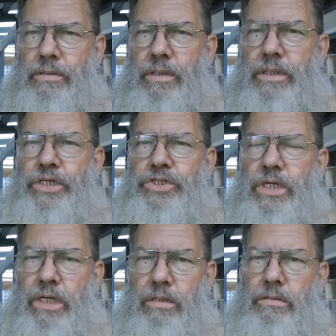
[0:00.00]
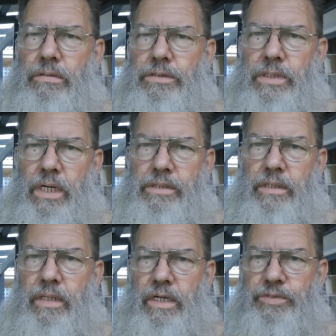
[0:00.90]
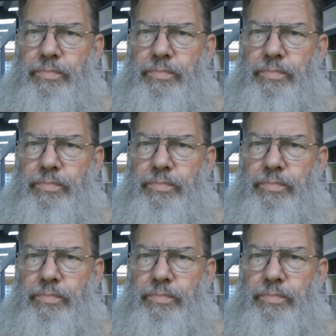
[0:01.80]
and there's gold stuck to those